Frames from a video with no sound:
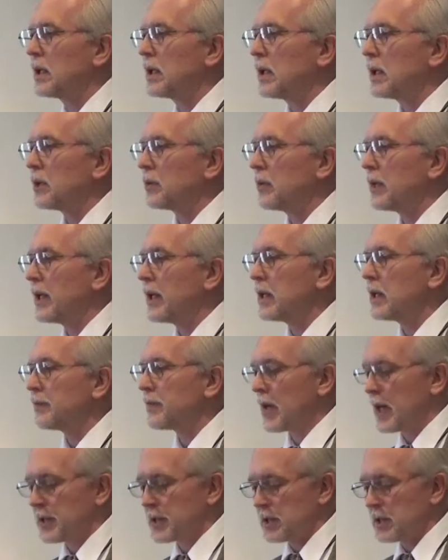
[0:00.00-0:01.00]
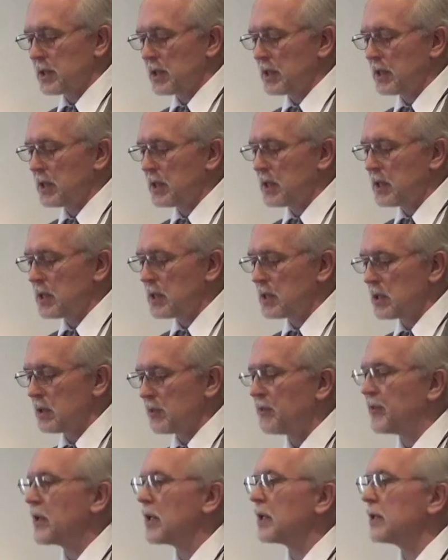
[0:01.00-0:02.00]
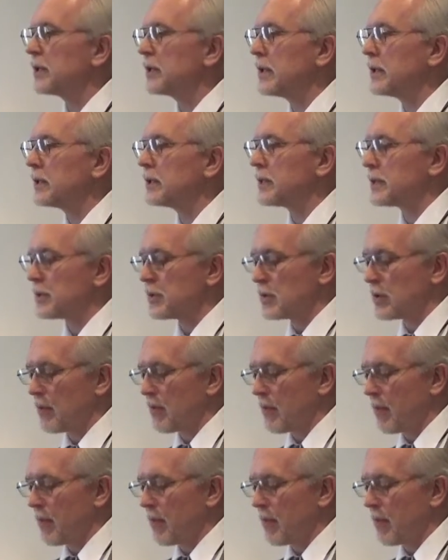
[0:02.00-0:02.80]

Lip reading: array of hostilities, fear, and ignorance.